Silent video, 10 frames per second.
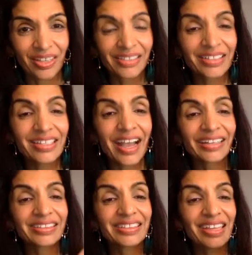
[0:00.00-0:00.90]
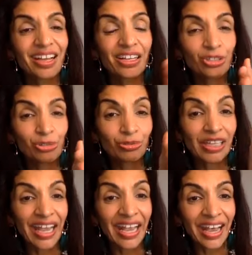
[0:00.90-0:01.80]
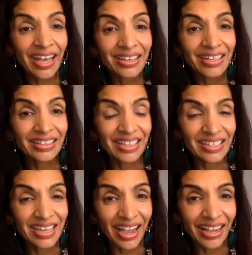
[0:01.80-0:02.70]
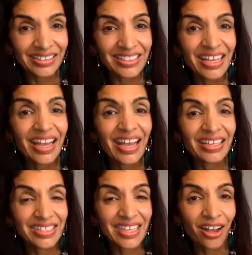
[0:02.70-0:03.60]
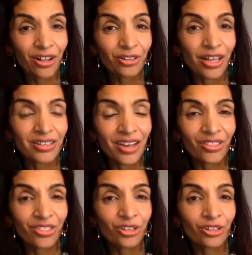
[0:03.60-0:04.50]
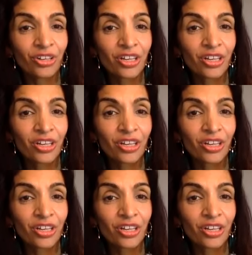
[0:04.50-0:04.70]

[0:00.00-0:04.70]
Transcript: connect, you can connect and tell another